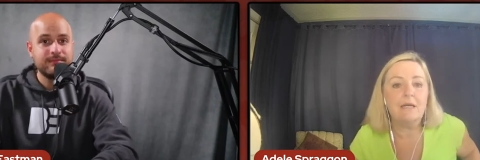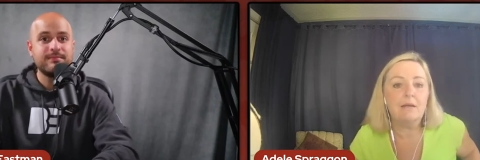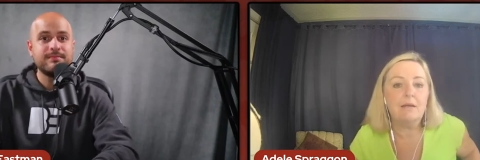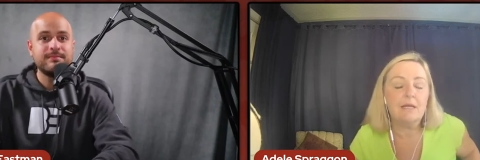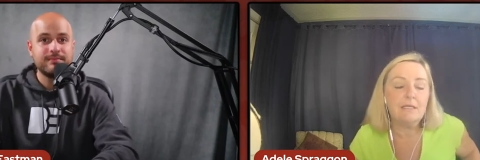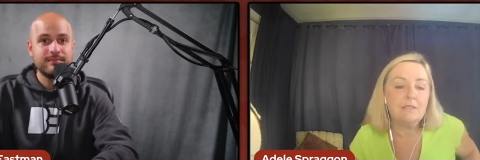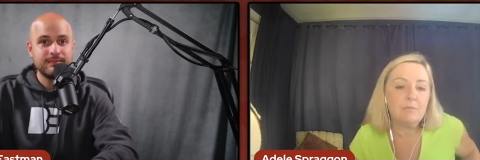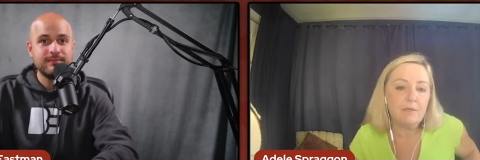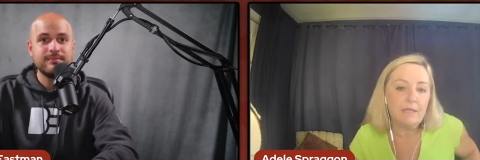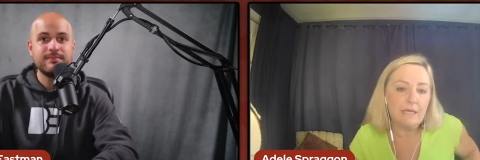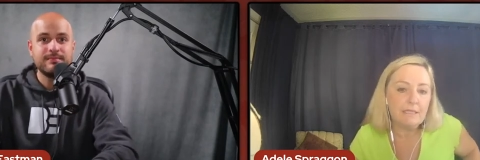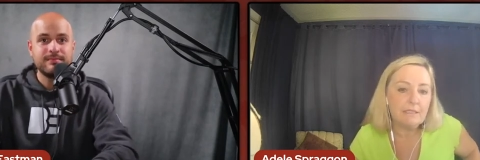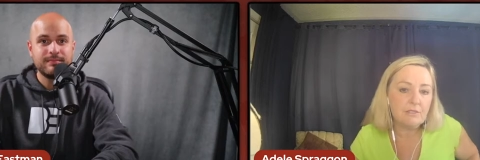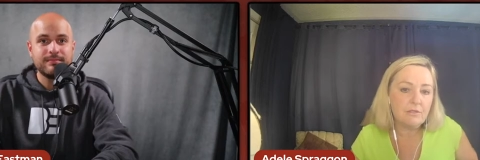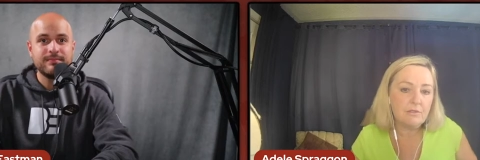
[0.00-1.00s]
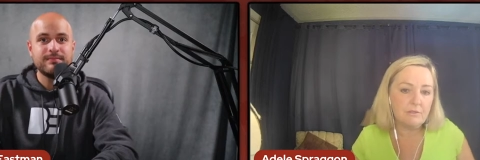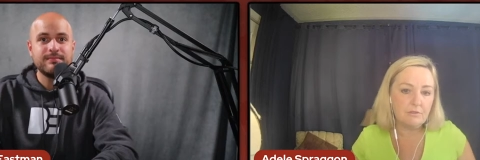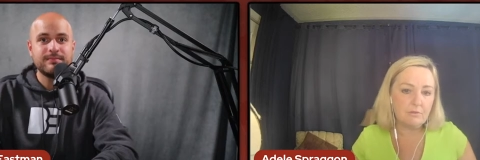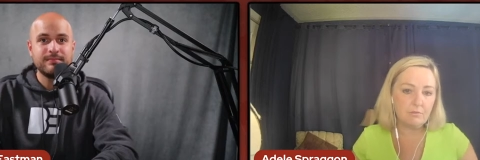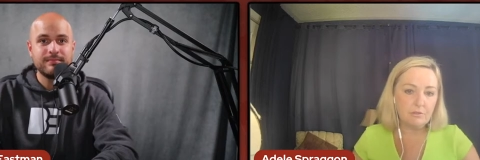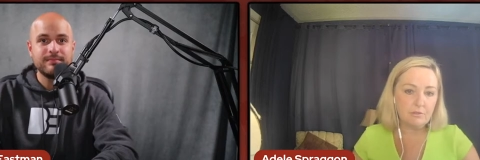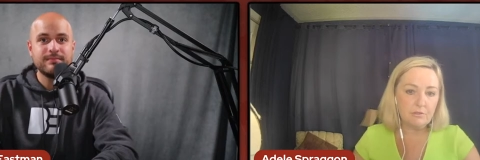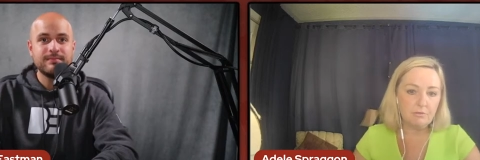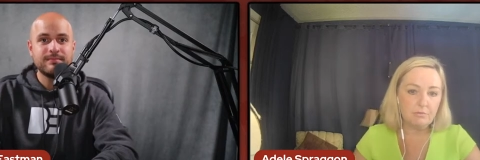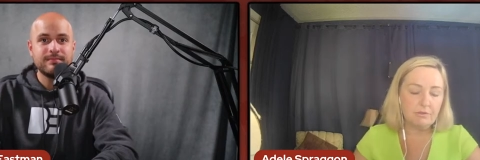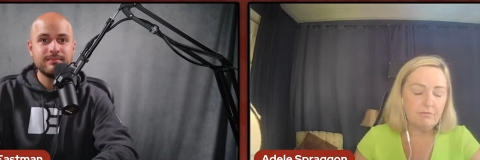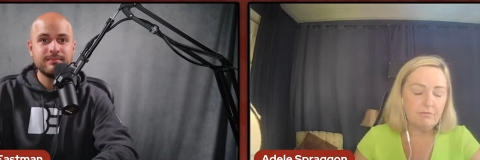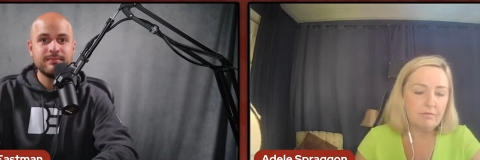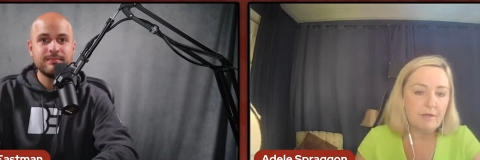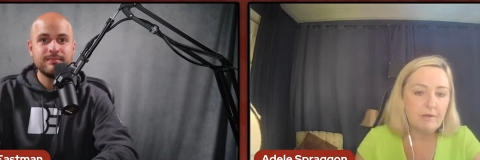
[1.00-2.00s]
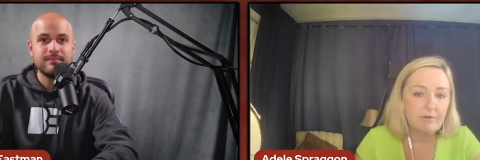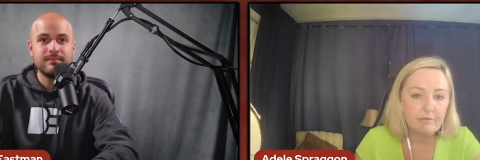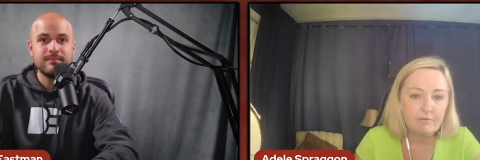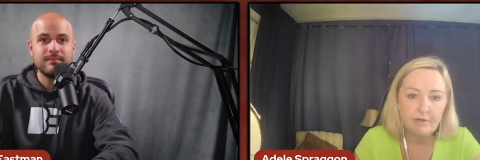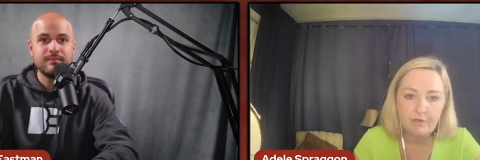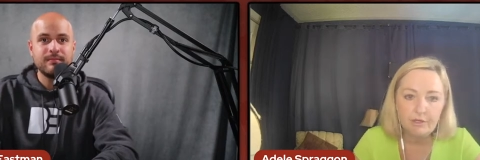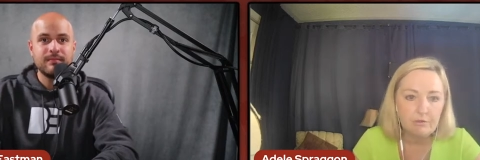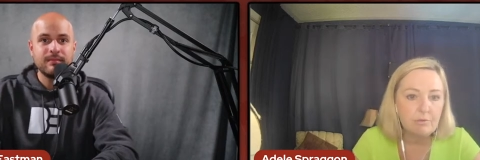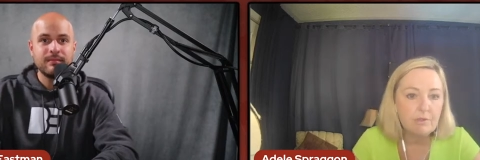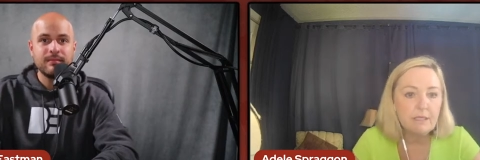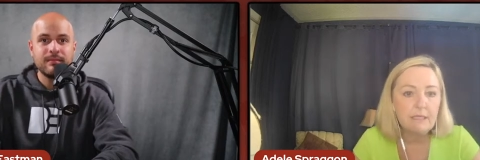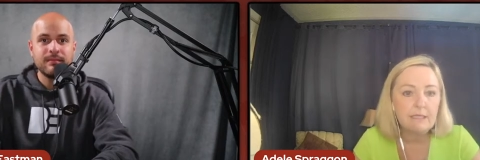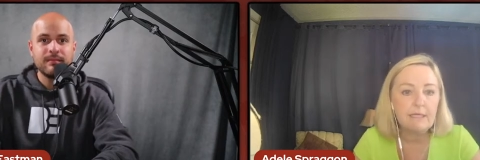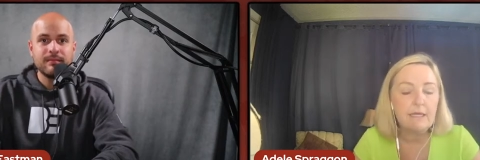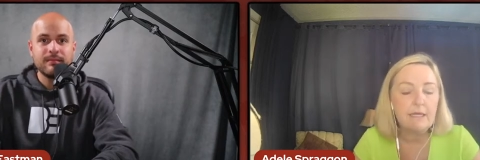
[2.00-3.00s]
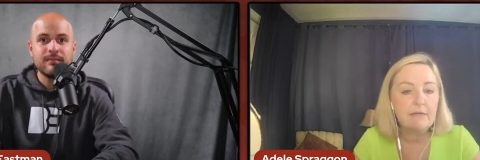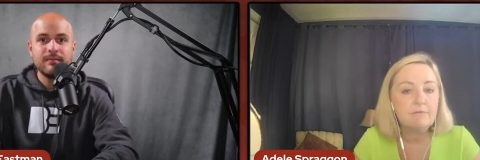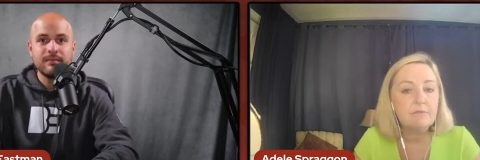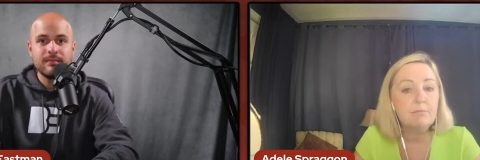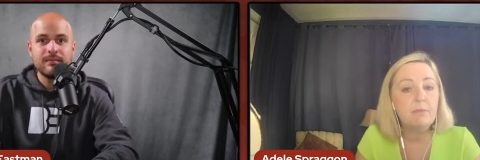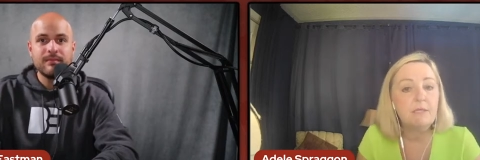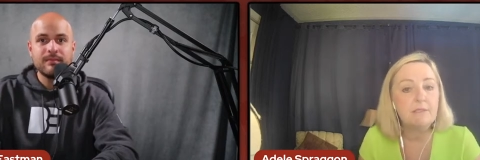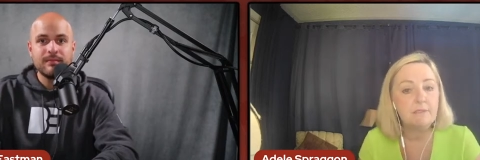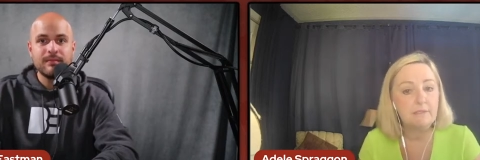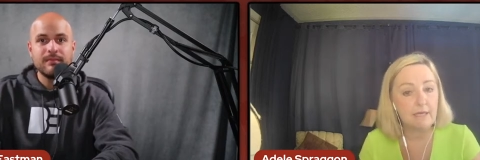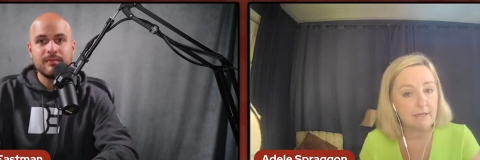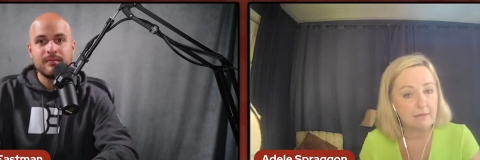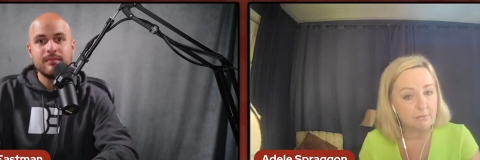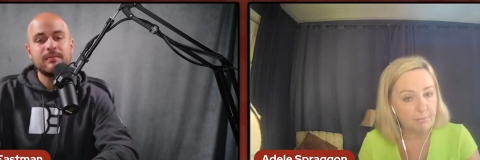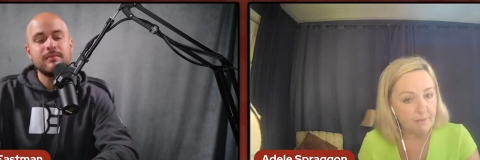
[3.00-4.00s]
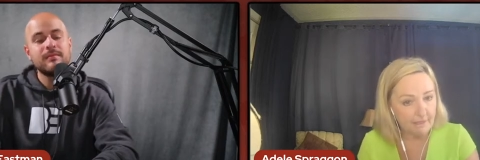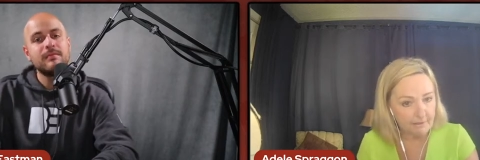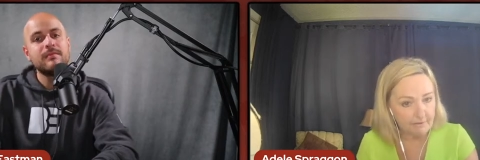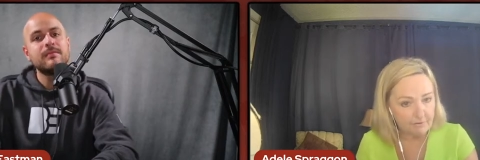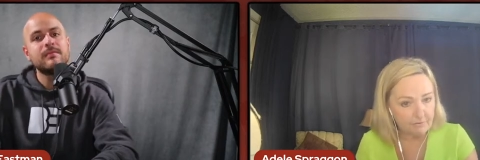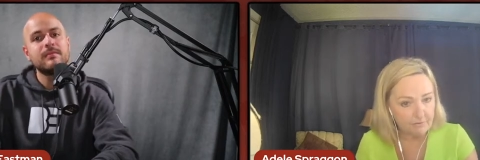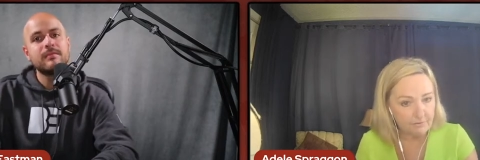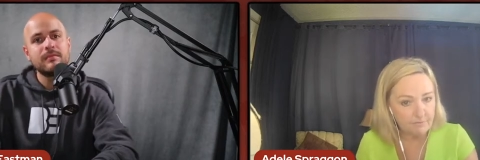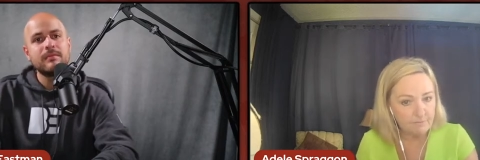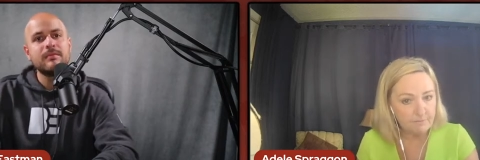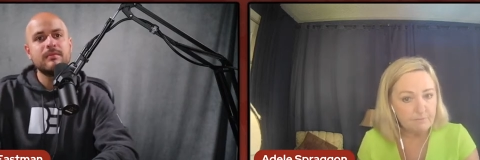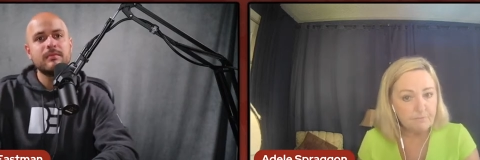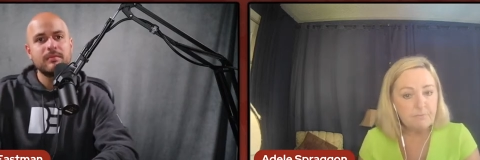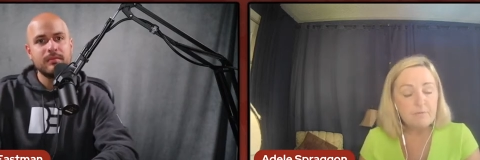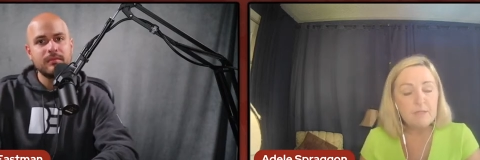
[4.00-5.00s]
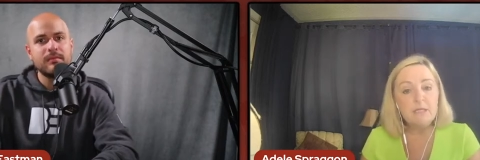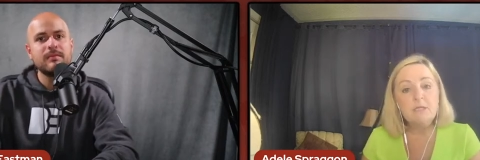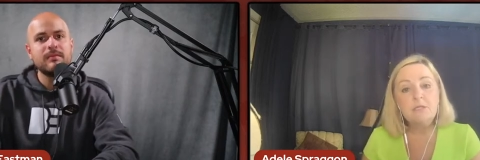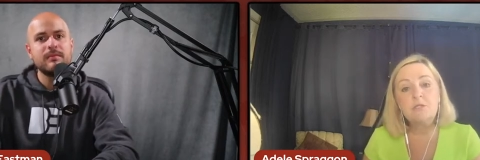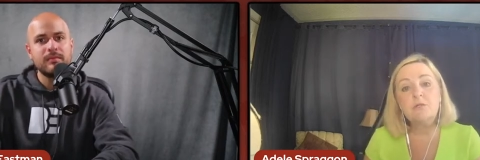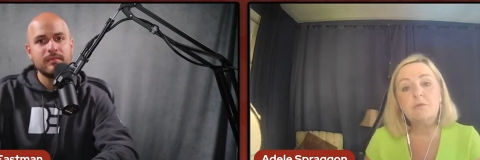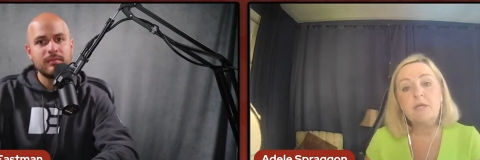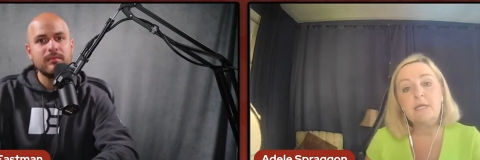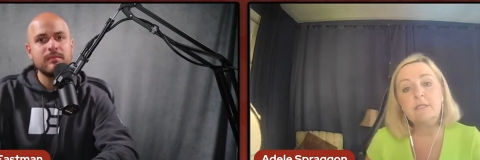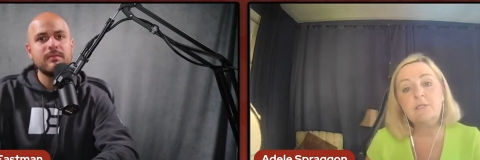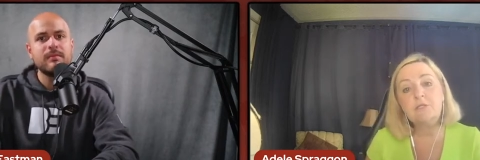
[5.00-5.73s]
Speaker 1: And as we enter this world, we very, very quickly have to piece together patterns. So that